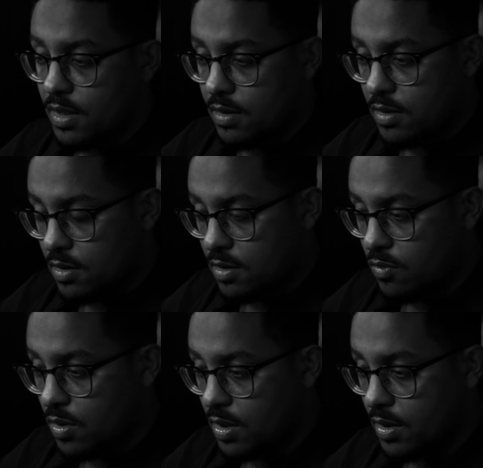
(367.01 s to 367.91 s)
And this is
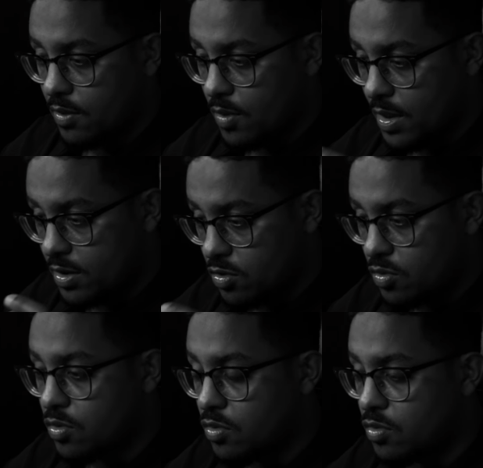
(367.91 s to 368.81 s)
why it's
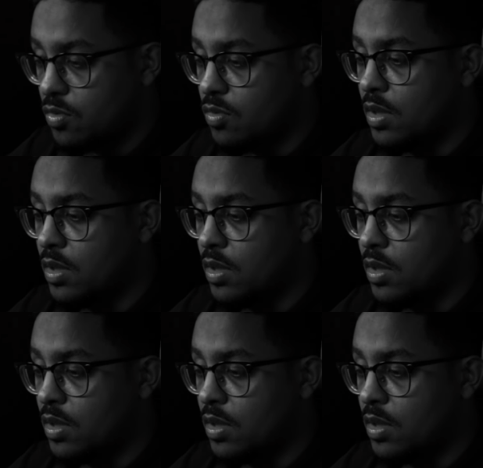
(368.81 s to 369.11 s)
good to